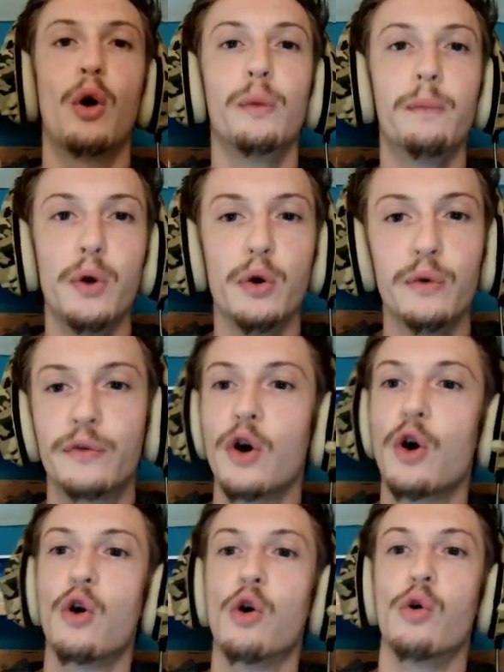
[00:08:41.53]
move,
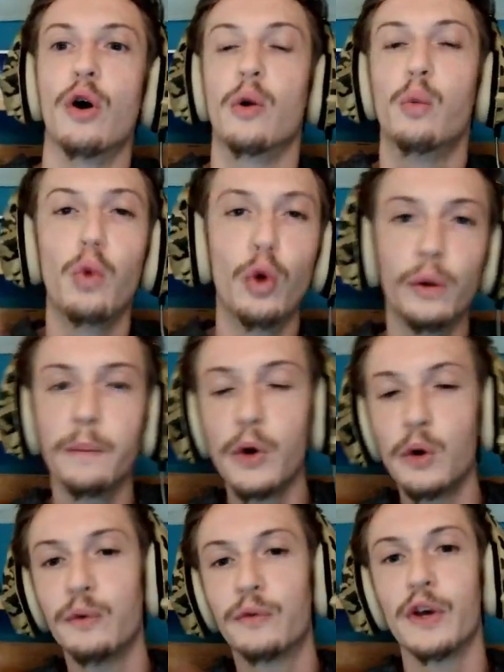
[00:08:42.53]
or a wall
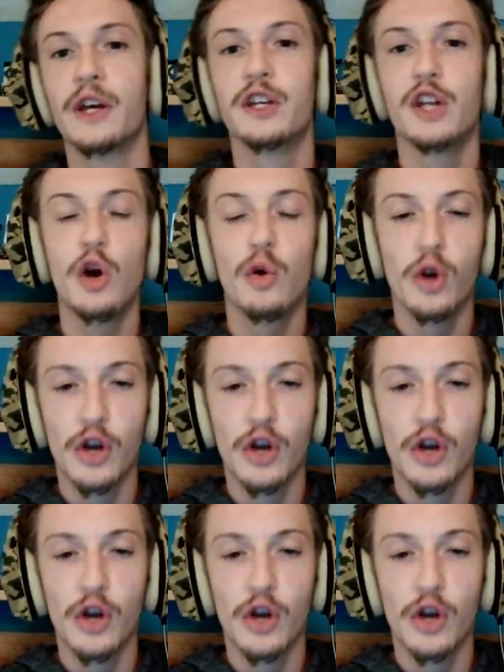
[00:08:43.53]
move. You